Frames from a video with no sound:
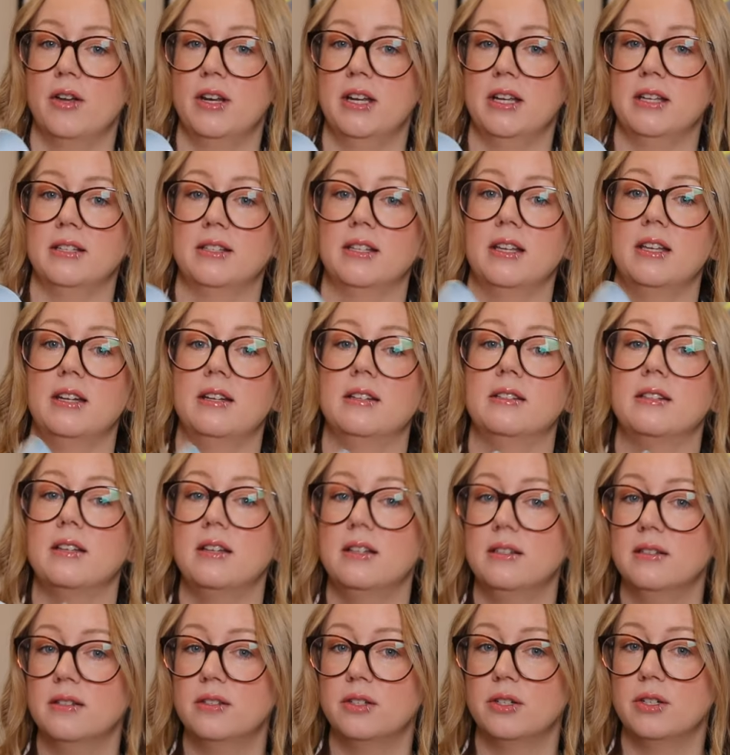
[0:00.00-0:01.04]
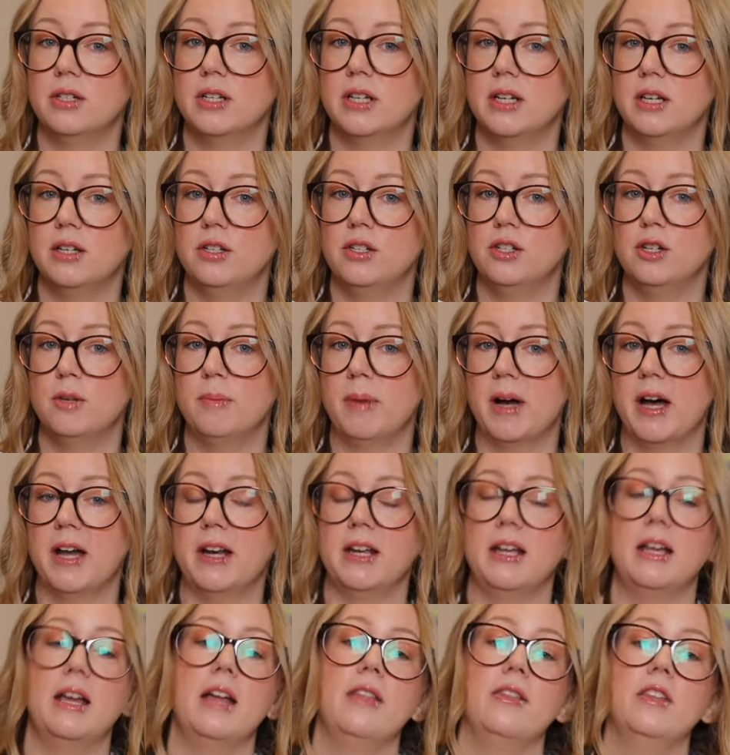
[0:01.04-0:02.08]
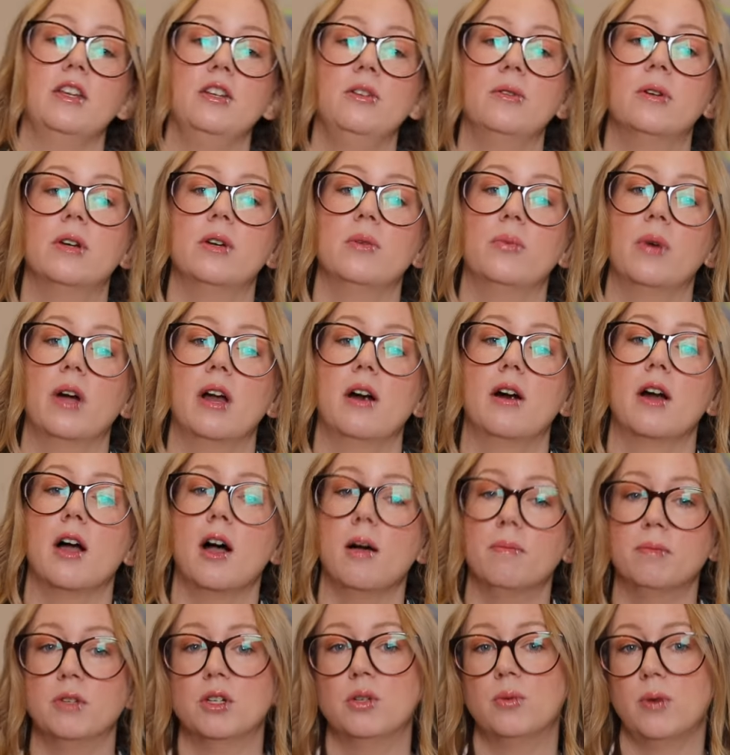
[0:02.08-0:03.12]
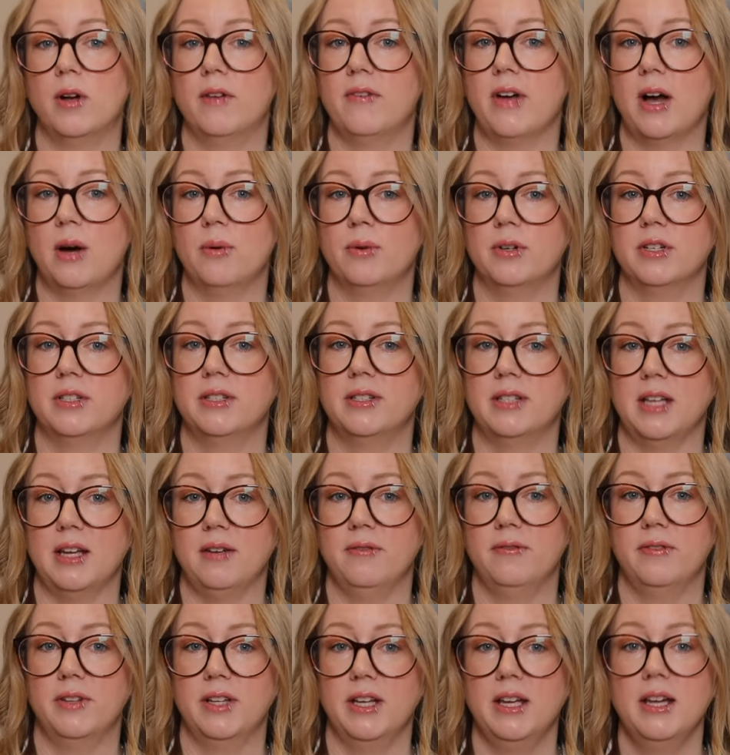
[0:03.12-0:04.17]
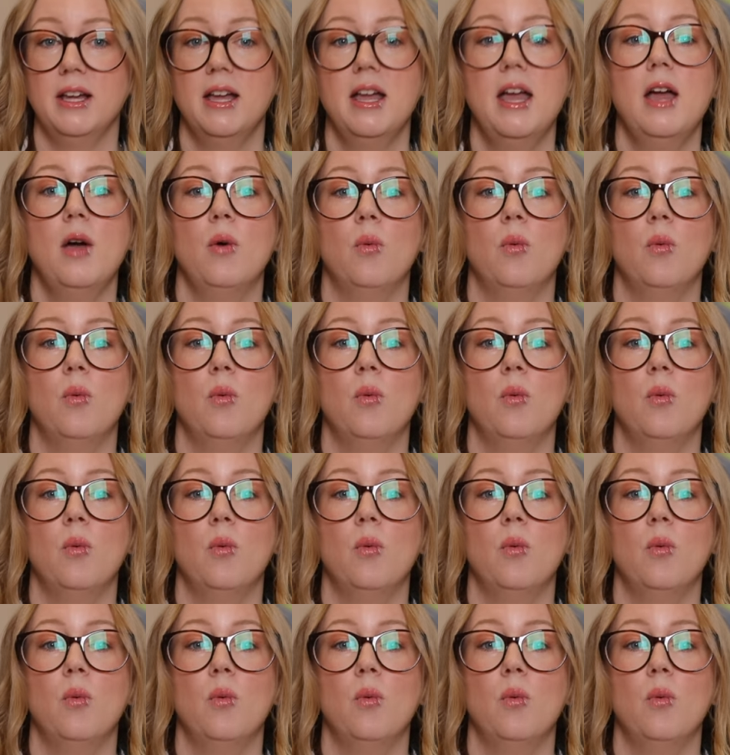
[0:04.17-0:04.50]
it is. It is inserted into your body and then you can wear up to 12 hours safely.